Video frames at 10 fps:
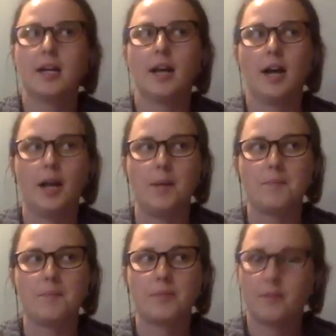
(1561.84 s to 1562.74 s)

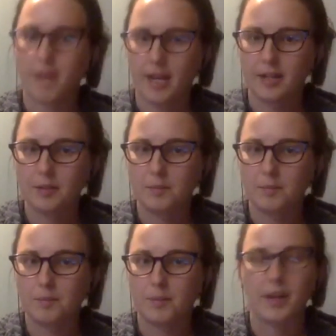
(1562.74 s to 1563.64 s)
the fire.
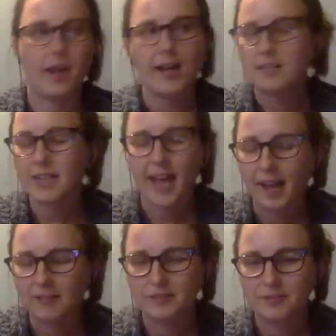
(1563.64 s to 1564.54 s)
But I actually
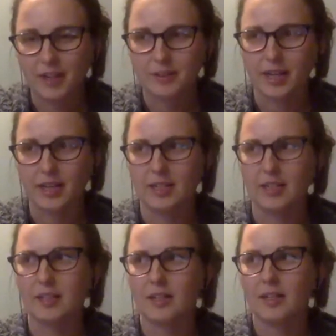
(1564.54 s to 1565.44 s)
haven't found
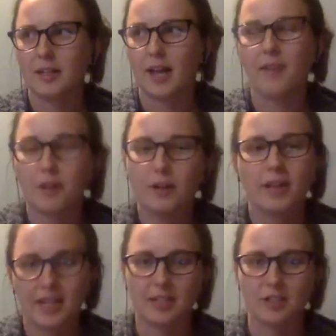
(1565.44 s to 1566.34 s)
any. I've heard
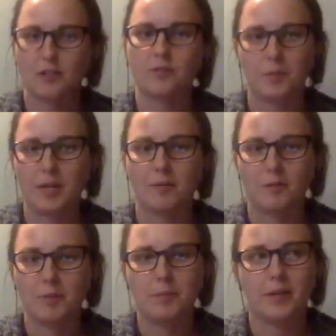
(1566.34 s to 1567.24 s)
that anecdote from a number of
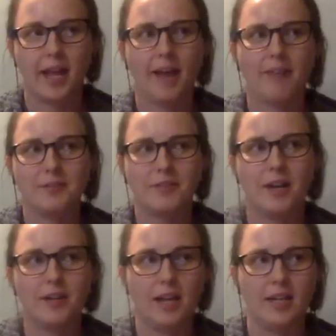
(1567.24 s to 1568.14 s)
people, and I haven't
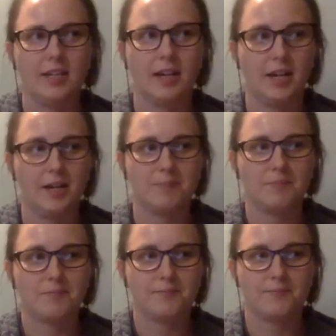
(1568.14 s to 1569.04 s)
found any
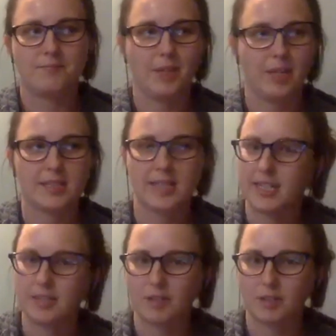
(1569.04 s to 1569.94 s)
like
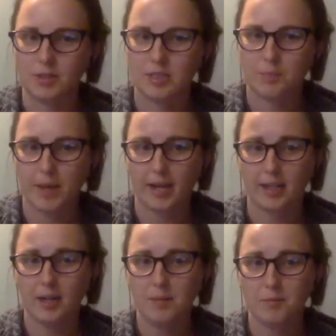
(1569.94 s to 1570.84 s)
scientific notes to back it
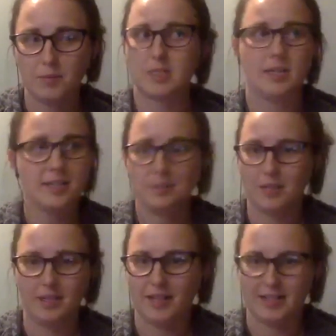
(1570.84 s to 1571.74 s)
up, which doesn't
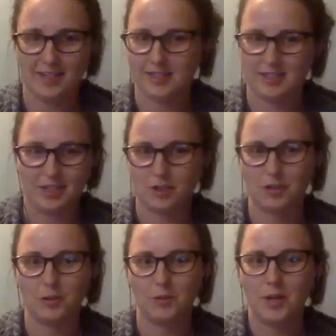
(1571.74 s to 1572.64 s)
mean that that's not true.